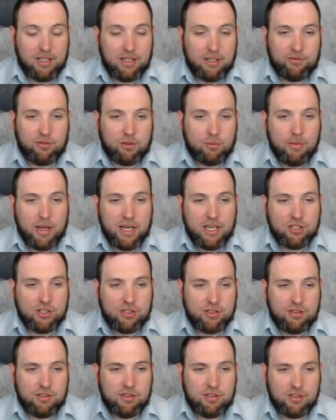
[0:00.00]
of
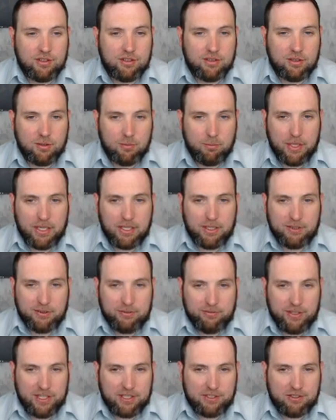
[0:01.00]
information to be an
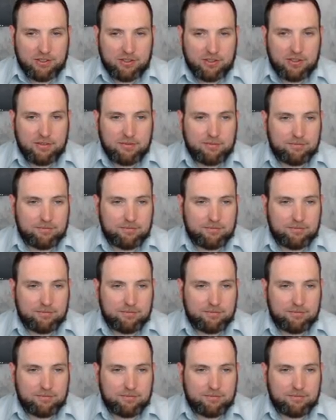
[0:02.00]
investor.